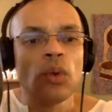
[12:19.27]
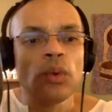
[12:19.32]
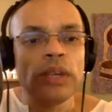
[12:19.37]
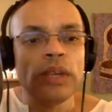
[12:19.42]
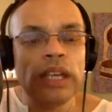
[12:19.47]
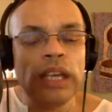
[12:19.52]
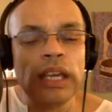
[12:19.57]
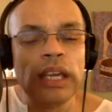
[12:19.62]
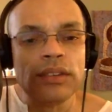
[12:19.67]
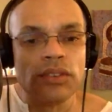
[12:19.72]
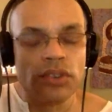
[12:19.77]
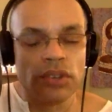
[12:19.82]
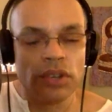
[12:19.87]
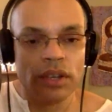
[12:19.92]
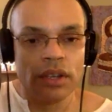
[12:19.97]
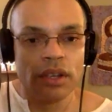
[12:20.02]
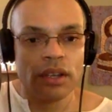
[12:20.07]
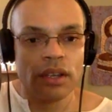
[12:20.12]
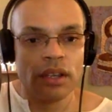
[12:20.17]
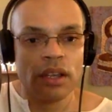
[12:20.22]
eat
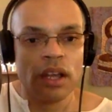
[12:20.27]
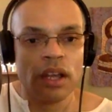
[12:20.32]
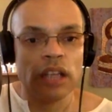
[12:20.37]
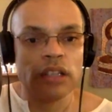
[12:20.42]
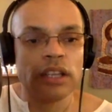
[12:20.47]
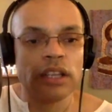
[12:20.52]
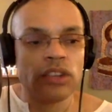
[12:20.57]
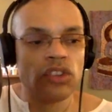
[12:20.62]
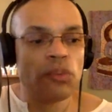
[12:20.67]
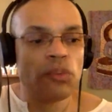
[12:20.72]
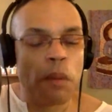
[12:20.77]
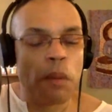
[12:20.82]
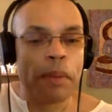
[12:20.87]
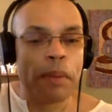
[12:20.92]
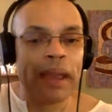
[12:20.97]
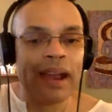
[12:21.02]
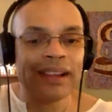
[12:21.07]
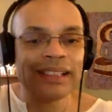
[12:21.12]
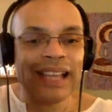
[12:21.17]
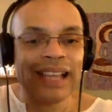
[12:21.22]
unless you
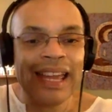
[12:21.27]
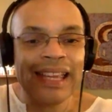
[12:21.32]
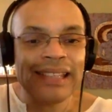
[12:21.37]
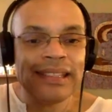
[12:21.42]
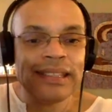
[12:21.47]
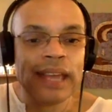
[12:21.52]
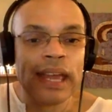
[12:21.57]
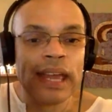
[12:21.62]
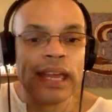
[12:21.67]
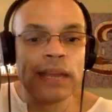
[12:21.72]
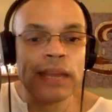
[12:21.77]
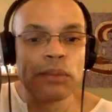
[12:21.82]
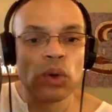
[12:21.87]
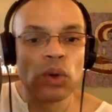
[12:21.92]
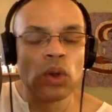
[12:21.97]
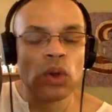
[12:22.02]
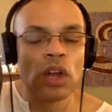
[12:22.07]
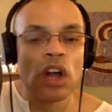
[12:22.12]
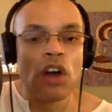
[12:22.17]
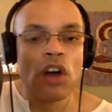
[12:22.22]
prepared a
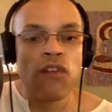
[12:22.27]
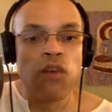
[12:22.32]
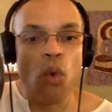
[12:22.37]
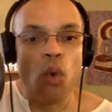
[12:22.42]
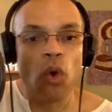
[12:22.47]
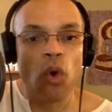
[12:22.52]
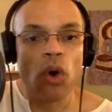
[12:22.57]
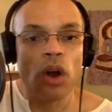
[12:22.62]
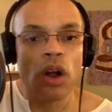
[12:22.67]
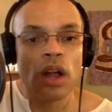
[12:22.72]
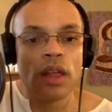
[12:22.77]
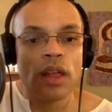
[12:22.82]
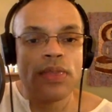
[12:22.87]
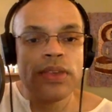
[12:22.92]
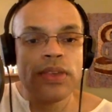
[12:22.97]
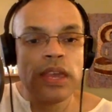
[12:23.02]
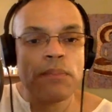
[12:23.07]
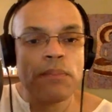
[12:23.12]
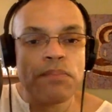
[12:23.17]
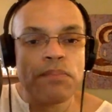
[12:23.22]
table for
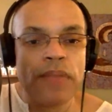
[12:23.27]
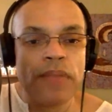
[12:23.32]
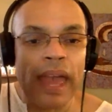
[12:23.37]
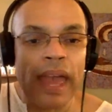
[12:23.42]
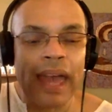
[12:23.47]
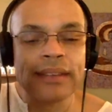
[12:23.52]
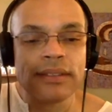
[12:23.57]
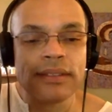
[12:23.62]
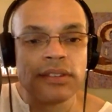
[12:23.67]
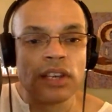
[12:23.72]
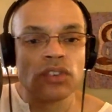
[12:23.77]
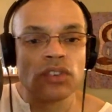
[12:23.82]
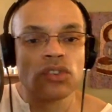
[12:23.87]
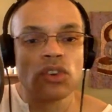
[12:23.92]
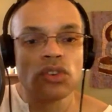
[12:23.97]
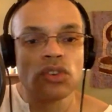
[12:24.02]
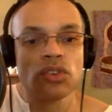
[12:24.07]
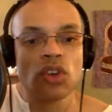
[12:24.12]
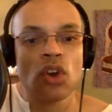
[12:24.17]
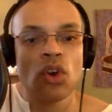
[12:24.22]
the
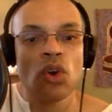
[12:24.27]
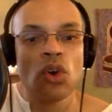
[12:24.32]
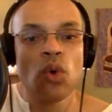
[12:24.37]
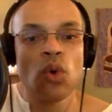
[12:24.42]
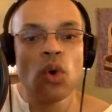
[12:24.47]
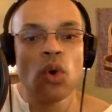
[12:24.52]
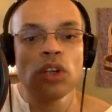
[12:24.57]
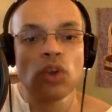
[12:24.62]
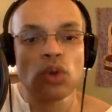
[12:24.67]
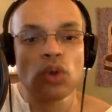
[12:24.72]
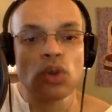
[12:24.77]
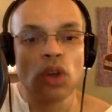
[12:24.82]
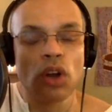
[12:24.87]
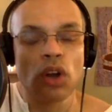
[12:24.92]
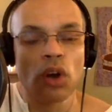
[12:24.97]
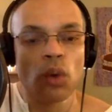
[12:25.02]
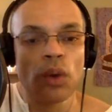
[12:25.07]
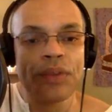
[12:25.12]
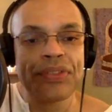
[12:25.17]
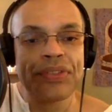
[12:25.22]
ancestors who are no
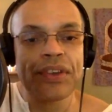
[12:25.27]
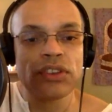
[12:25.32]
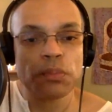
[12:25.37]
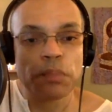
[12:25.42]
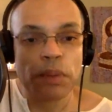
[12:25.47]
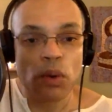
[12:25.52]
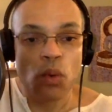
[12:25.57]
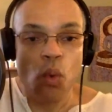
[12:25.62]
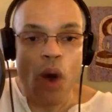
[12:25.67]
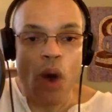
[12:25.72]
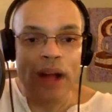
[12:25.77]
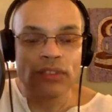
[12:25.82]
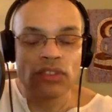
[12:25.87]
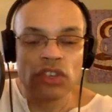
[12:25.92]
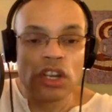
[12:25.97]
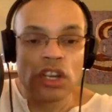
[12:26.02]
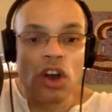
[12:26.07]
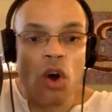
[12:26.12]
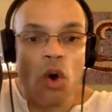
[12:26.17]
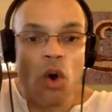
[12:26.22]
longer with us but
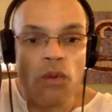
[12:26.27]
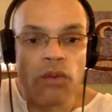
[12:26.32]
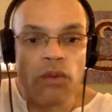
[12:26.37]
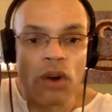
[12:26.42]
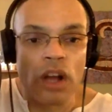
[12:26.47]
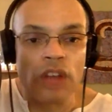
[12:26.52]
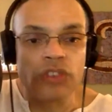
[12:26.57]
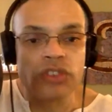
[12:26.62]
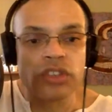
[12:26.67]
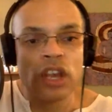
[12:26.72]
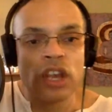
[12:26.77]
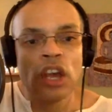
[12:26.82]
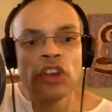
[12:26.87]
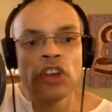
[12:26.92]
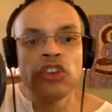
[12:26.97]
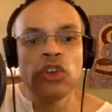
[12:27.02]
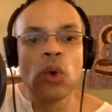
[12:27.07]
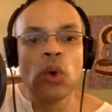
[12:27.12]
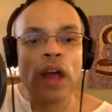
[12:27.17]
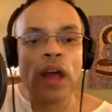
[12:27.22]
watching over us.
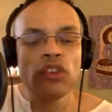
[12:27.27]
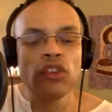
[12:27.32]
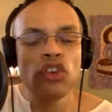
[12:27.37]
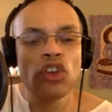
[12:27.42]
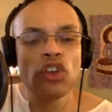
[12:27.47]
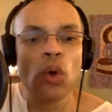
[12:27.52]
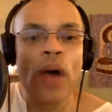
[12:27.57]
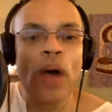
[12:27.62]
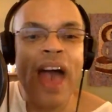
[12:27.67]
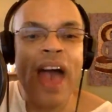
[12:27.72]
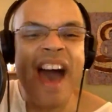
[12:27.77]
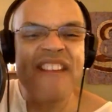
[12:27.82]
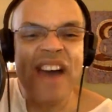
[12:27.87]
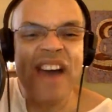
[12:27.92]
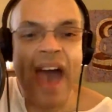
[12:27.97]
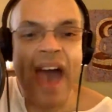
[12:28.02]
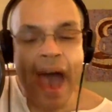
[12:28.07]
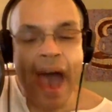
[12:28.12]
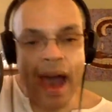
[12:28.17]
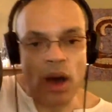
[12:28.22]
You don't have a
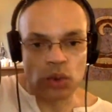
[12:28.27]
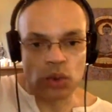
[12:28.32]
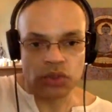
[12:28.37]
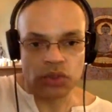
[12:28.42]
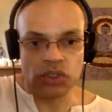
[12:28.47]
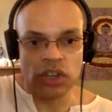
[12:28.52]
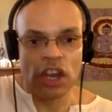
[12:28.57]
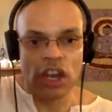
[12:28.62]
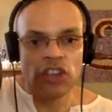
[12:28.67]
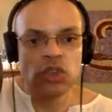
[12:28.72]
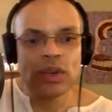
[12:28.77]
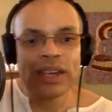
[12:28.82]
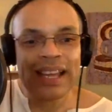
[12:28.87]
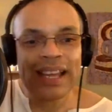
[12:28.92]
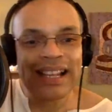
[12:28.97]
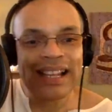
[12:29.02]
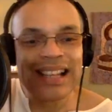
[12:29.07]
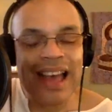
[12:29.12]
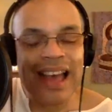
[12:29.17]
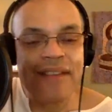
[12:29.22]
house. You
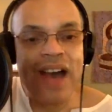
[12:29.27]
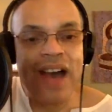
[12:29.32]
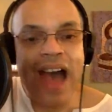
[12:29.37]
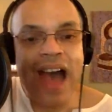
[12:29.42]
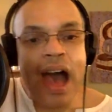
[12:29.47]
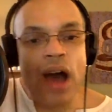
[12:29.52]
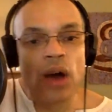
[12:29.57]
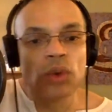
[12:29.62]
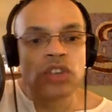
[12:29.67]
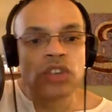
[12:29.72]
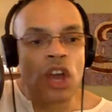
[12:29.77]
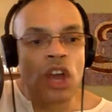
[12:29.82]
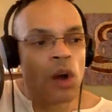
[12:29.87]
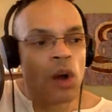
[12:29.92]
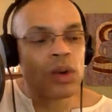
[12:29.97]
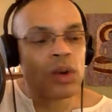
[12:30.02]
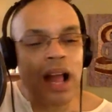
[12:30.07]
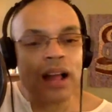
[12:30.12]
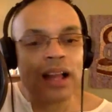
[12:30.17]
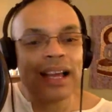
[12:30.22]
cannot have a house
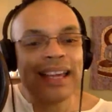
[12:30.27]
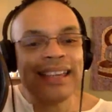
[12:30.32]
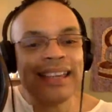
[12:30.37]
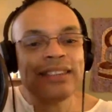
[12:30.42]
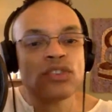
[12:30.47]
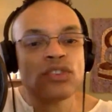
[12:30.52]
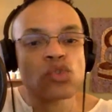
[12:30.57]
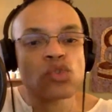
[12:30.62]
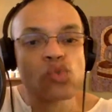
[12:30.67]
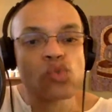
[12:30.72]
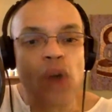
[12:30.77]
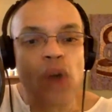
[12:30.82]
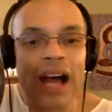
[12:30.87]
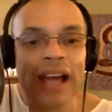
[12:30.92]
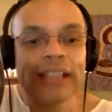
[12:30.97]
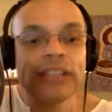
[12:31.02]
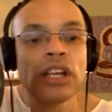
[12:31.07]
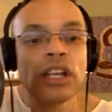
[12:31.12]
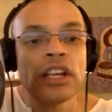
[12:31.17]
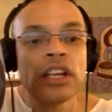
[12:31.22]
without a
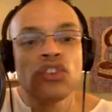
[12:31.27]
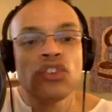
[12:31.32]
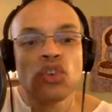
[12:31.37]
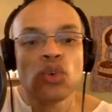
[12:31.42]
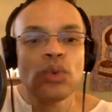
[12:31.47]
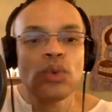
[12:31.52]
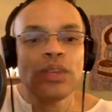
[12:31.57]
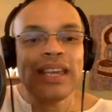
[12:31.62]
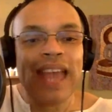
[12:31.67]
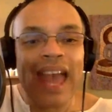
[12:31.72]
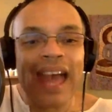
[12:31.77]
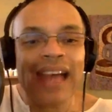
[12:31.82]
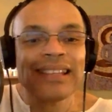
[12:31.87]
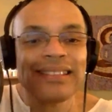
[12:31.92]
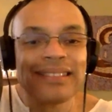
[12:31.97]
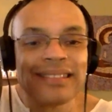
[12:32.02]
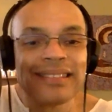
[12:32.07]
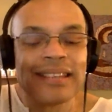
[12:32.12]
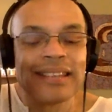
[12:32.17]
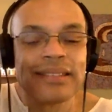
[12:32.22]
shrine to the
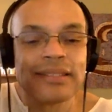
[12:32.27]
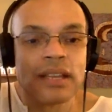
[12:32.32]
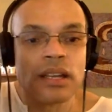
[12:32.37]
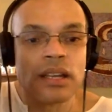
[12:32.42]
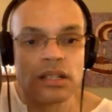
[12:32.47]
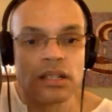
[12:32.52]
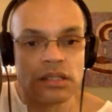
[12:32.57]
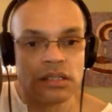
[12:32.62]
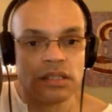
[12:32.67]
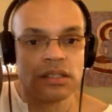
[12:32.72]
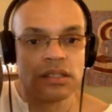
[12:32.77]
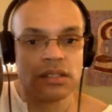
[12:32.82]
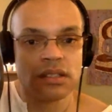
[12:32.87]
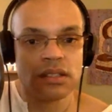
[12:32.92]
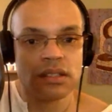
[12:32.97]
ancestors.